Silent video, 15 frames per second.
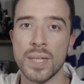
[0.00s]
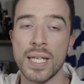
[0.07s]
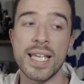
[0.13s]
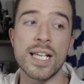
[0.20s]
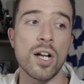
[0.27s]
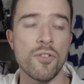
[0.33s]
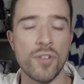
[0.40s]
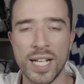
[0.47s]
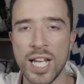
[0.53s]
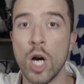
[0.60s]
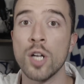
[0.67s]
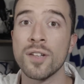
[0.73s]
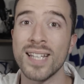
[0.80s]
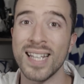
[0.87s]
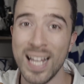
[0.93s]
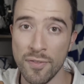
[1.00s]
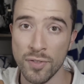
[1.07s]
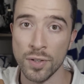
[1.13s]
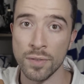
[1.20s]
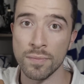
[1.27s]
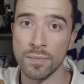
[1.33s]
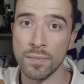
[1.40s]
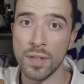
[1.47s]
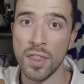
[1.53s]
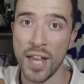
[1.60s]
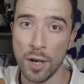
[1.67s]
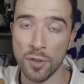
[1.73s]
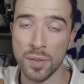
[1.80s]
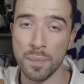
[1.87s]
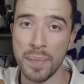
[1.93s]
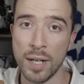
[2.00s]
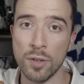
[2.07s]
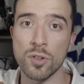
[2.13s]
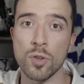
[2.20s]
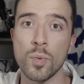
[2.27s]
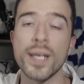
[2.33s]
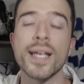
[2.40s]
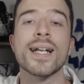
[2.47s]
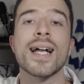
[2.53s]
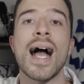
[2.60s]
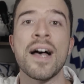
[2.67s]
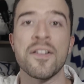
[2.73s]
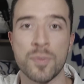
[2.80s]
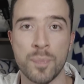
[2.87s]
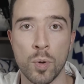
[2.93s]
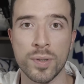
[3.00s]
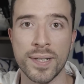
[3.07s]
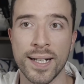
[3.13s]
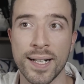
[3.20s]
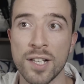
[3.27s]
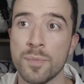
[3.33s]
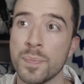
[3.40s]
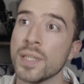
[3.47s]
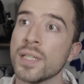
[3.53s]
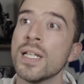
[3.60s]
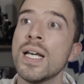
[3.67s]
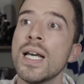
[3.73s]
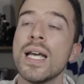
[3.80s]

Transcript: He currently earns £11,000 a week at Sporting Lisbon.